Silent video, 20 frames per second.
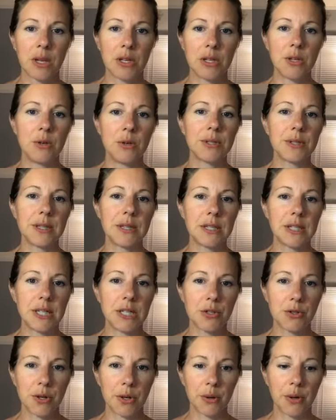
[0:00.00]
using the tea
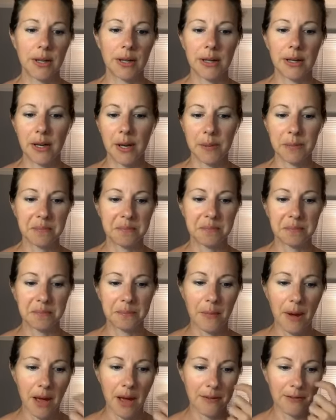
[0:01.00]
tree oil. And
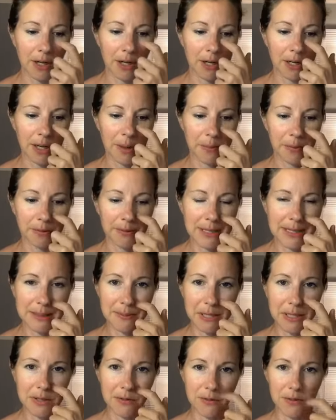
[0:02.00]
I've got a couple
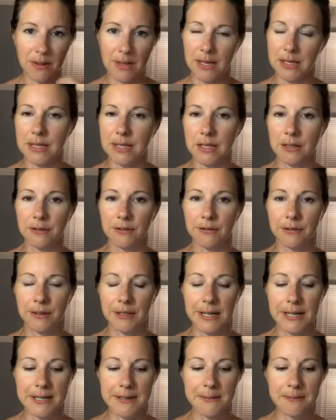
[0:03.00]
recipes for that stuff
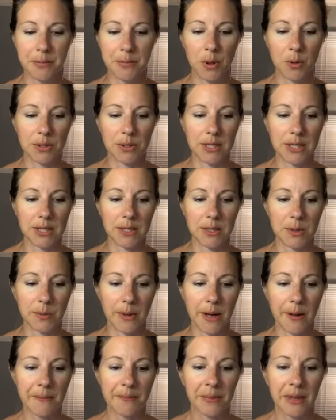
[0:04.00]
posted as
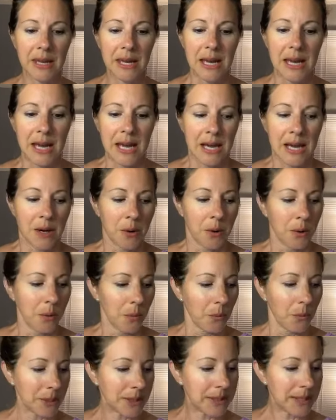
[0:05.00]
well.
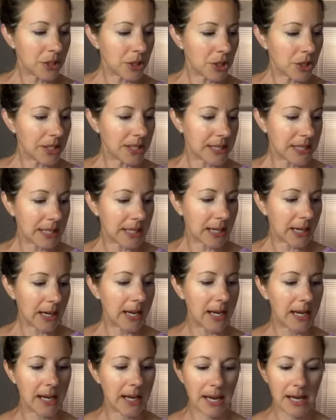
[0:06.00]
What's interesting,
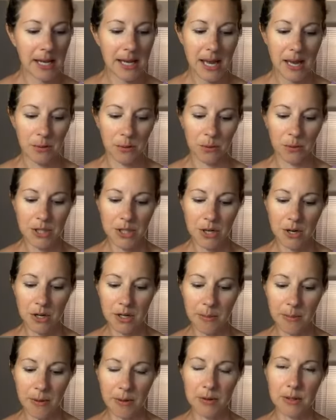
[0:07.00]
again, when we talk
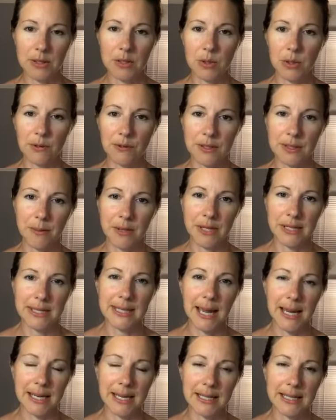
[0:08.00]
about the sort of some of the
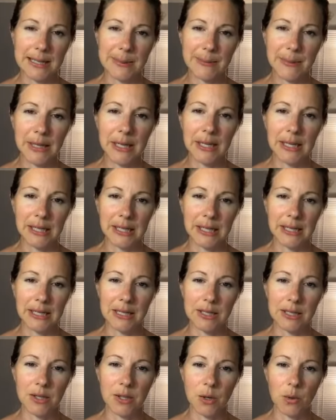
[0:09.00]
science
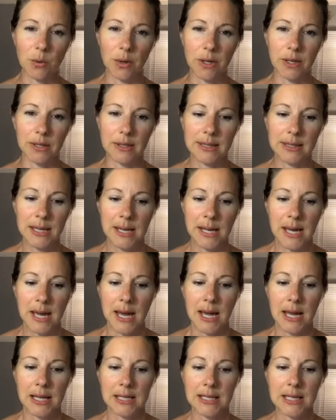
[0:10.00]
behind the oils,
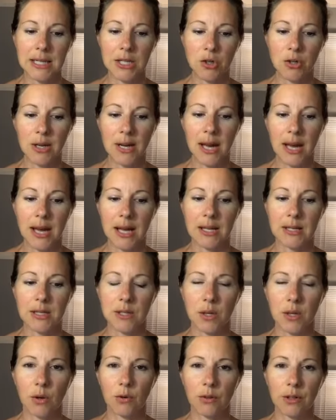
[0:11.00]
tea tree
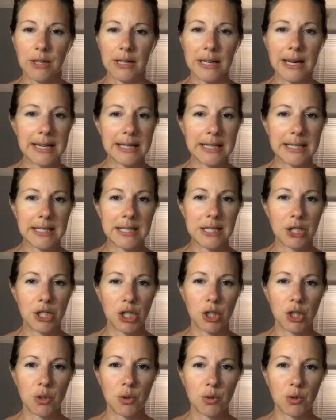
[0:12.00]
has over
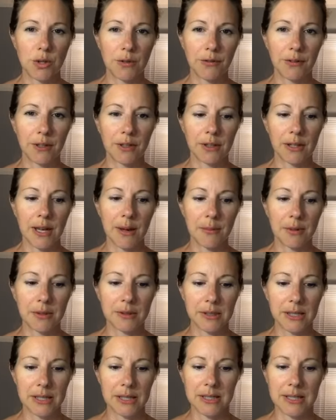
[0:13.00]
92 different
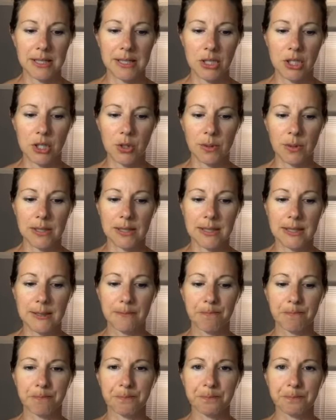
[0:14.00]
chemical constituents